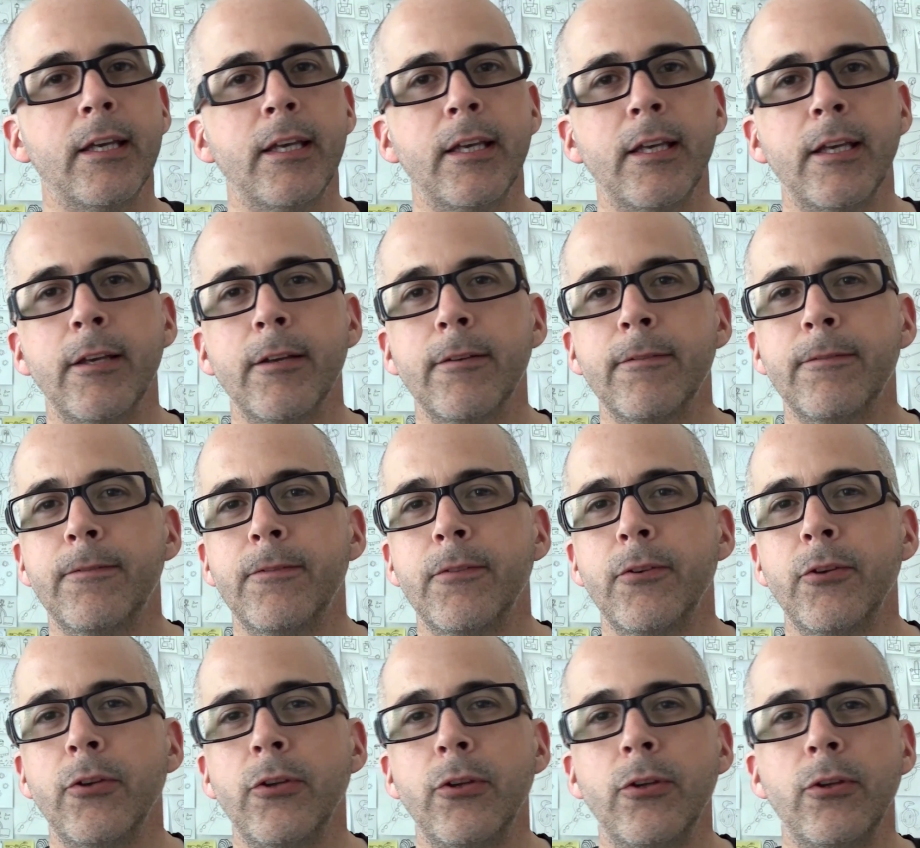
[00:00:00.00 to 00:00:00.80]

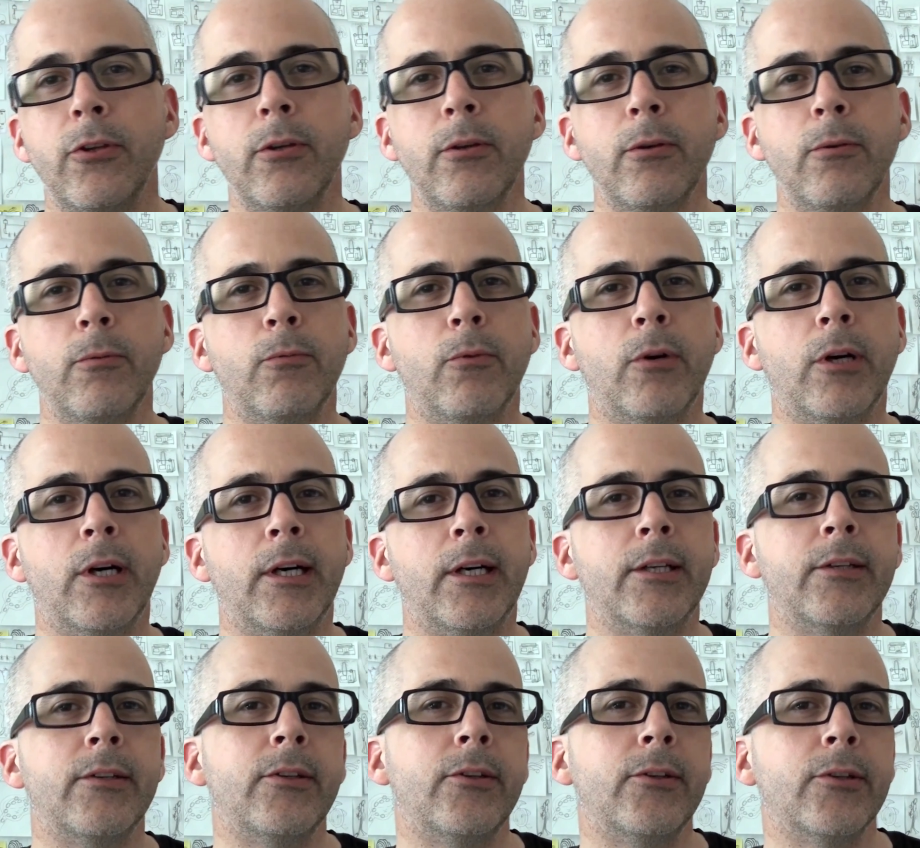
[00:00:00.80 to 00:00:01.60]
If you
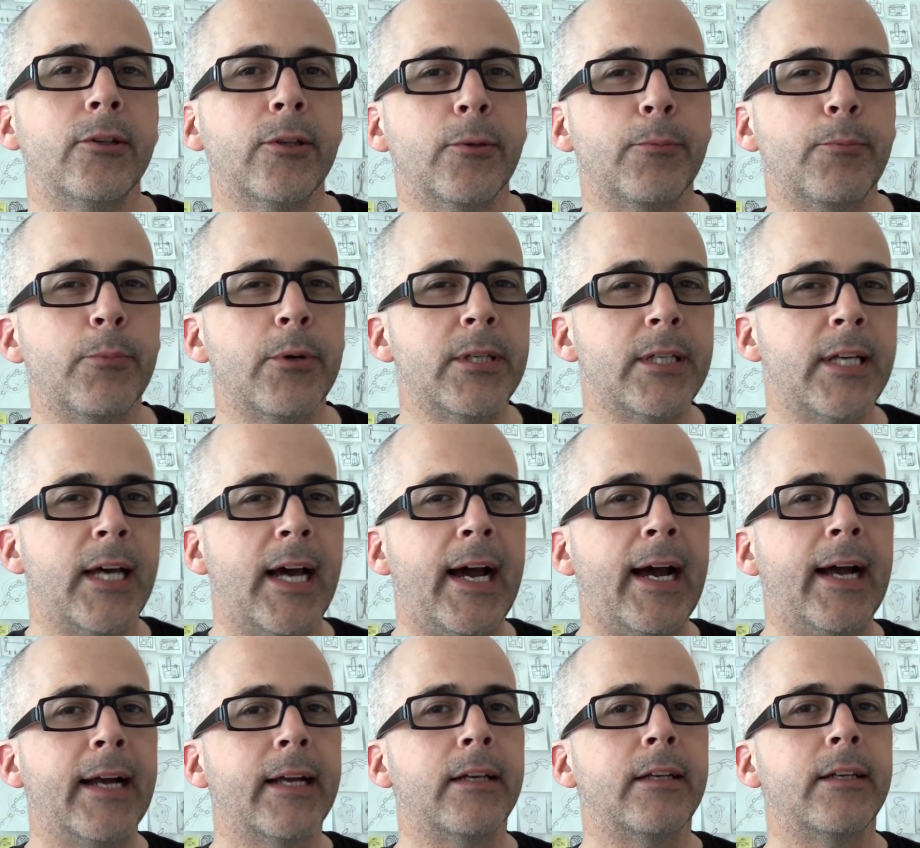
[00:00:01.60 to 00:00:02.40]
want your
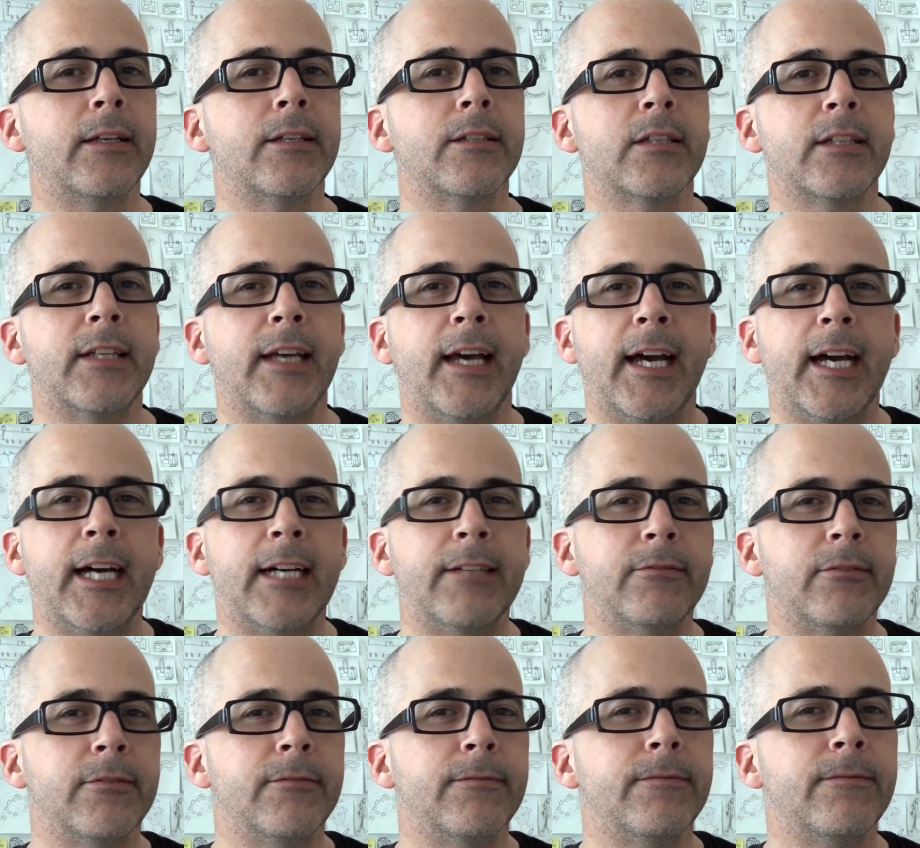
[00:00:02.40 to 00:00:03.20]
protagonist to
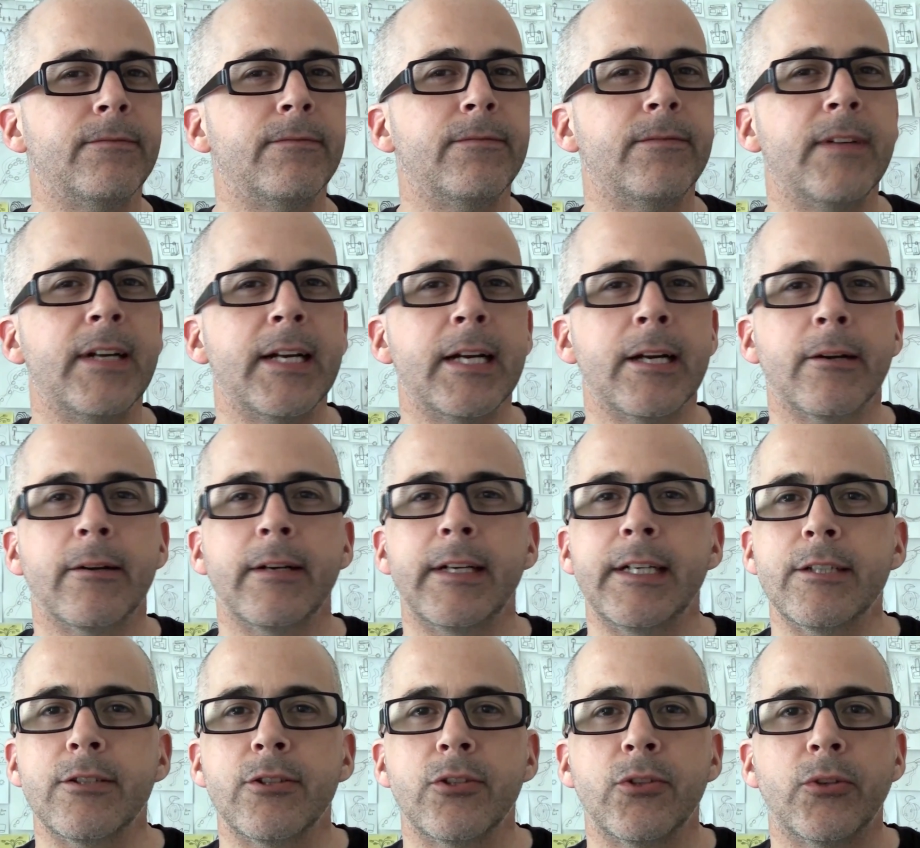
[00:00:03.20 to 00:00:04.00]
have a
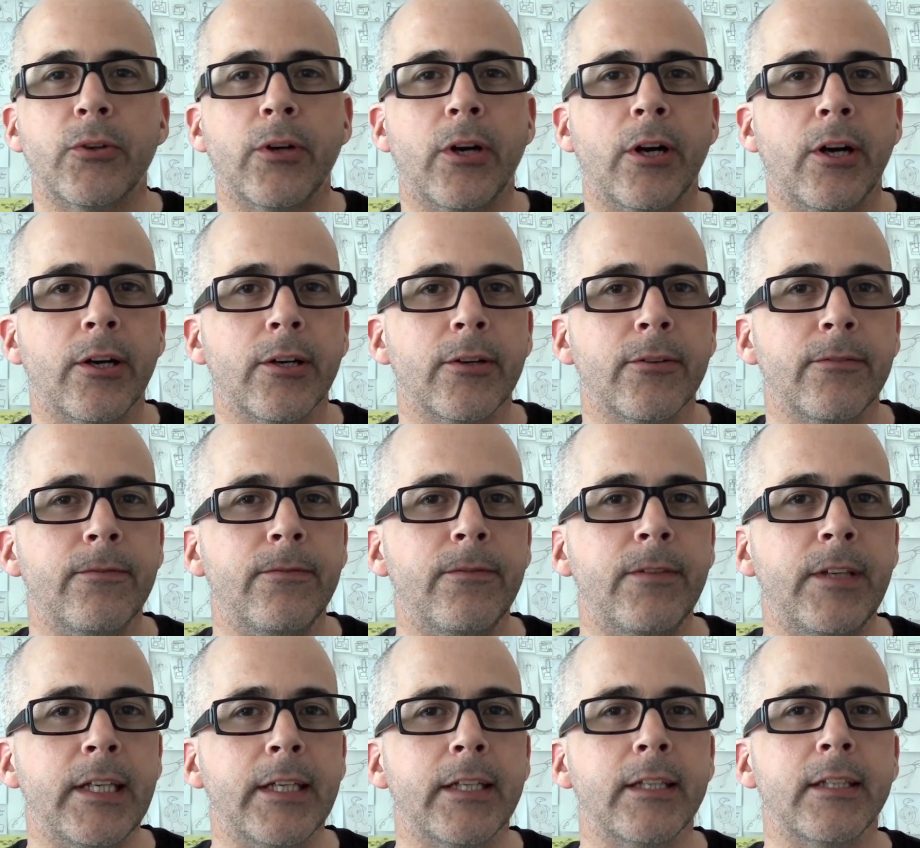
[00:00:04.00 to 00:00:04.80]
very strong
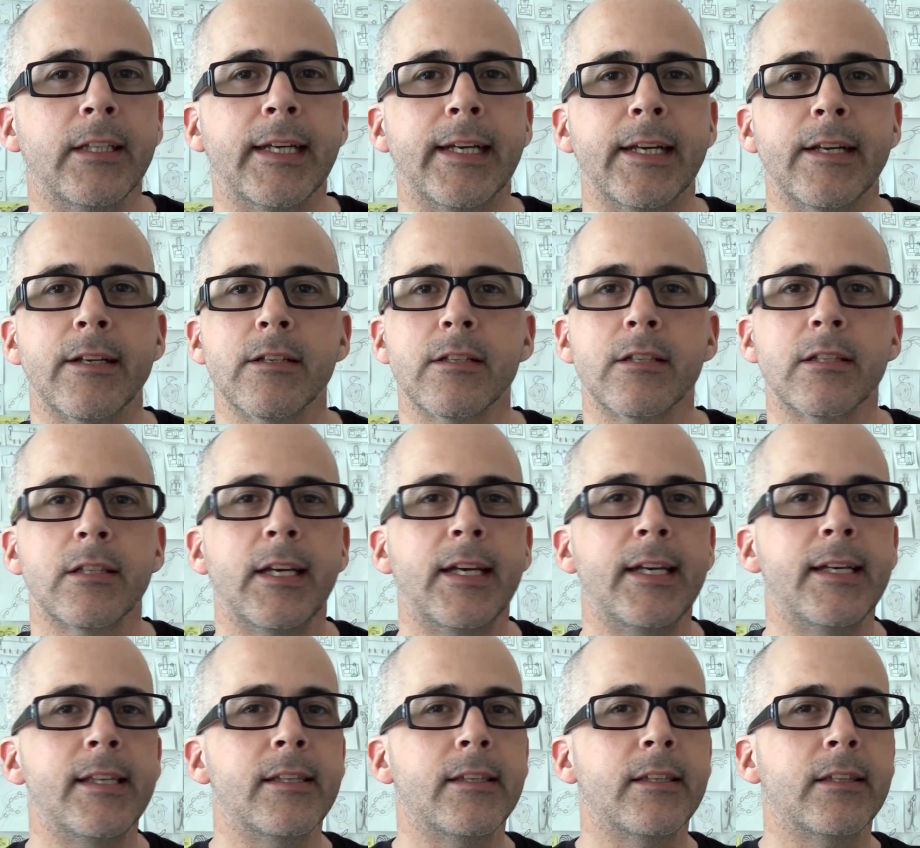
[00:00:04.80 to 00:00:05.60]
feeling,
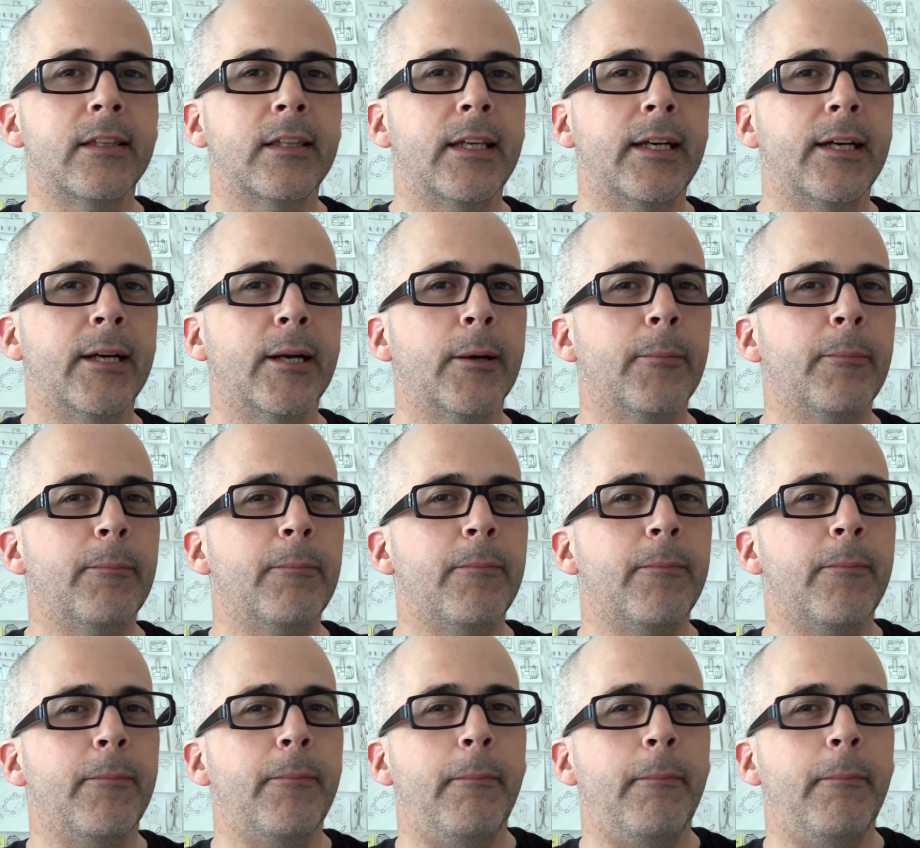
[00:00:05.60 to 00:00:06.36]
say that they're